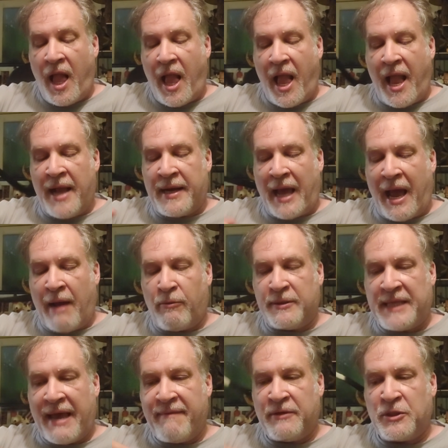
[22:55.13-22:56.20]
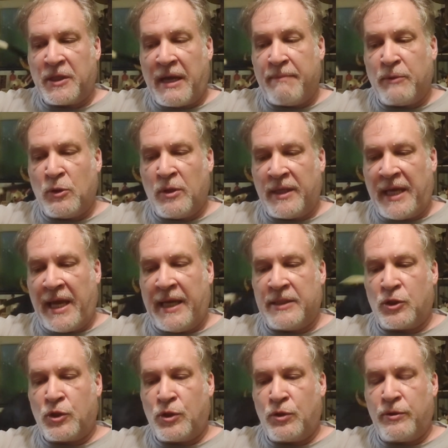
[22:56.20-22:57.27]
And I was having to
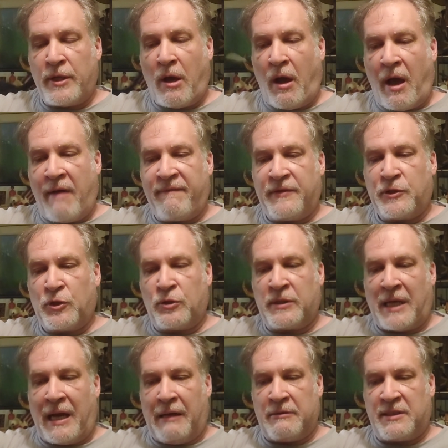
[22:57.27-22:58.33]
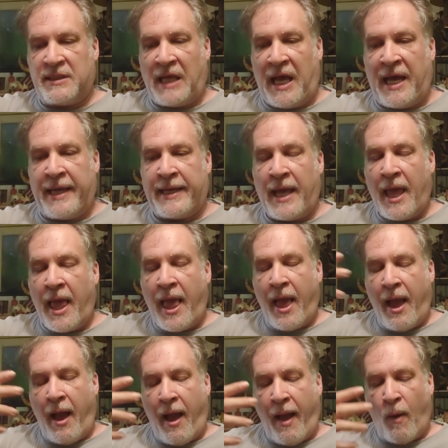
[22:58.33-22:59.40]
communicate to the officers outside
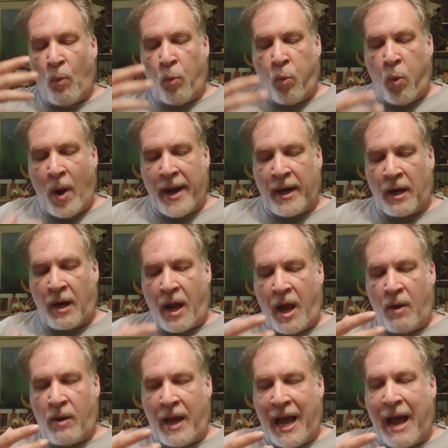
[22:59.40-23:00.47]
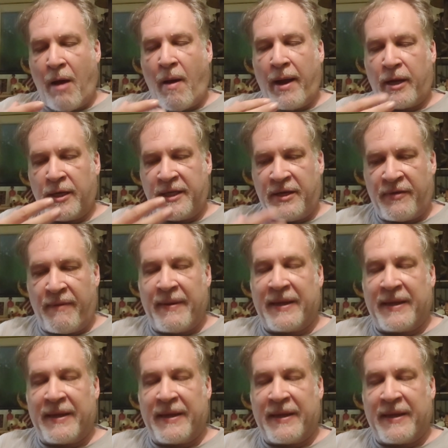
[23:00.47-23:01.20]
how I could hear them,